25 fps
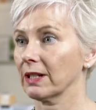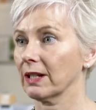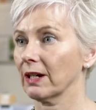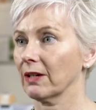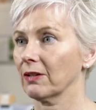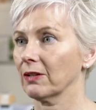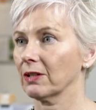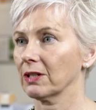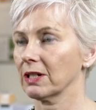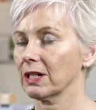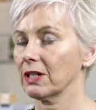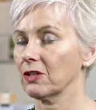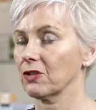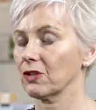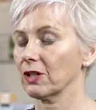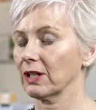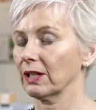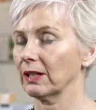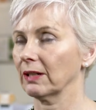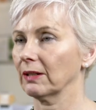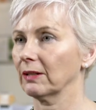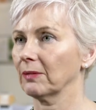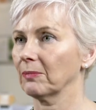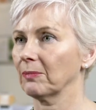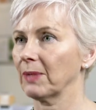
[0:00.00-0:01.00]
in our
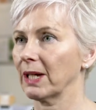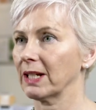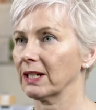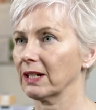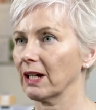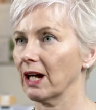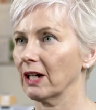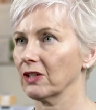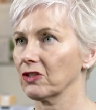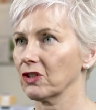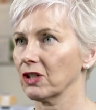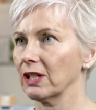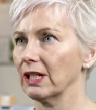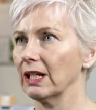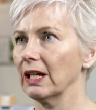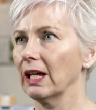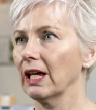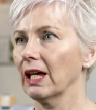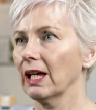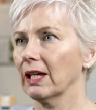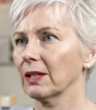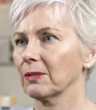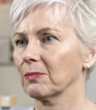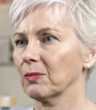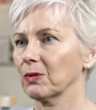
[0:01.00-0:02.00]
teaching pedagogy,
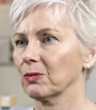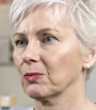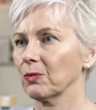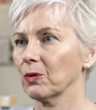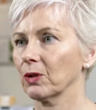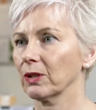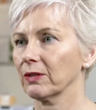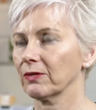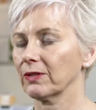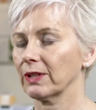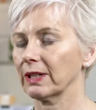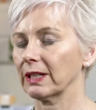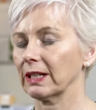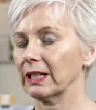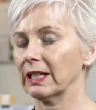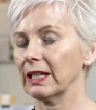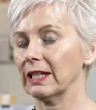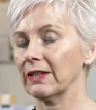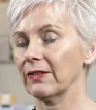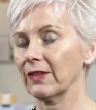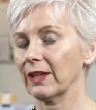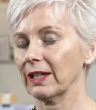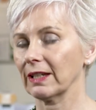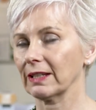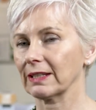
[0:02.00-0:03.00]
but one of the
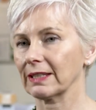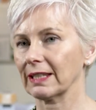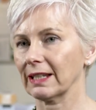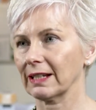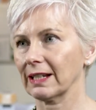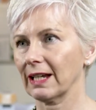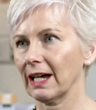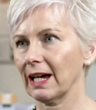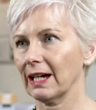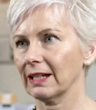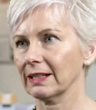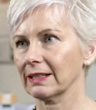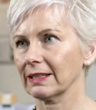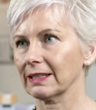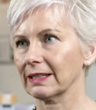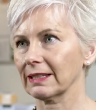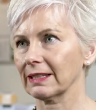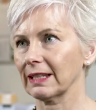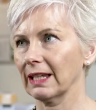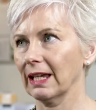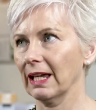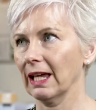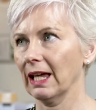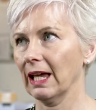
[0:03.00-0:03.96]
key things that has